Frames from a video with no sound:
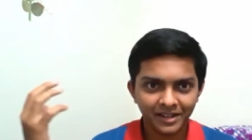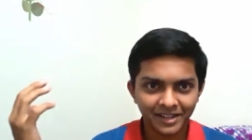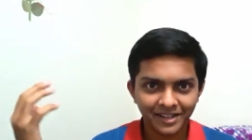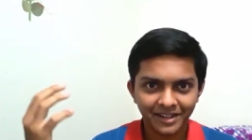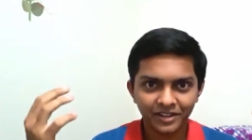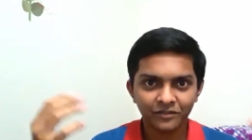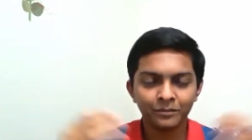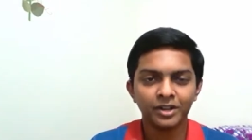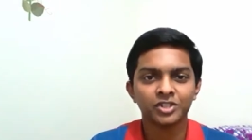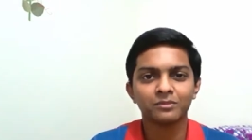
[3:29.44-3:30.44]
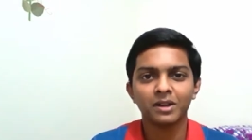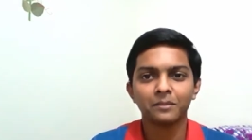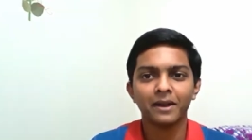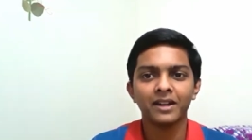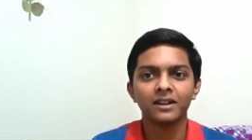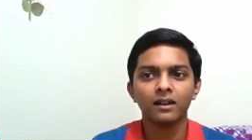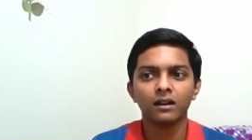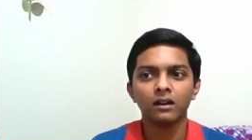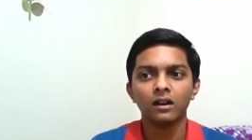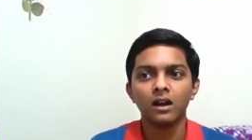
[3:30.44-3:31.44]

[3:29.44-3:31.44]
really kind of brush my mind uh,